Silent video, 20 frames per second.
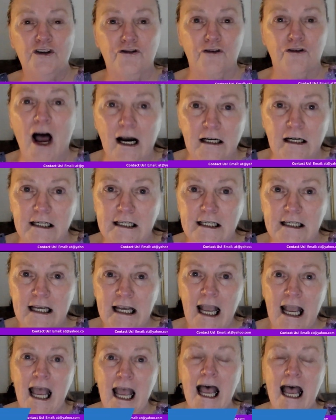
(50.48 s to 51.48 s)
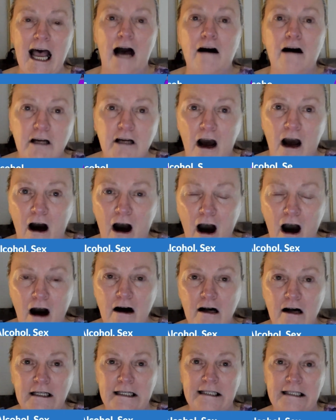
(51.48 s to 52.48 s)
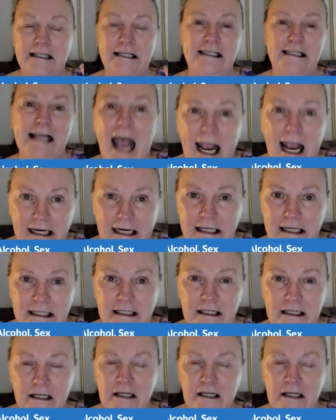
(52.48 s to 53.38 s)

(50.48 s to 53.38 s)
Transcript: Drugs, alcohol, sex,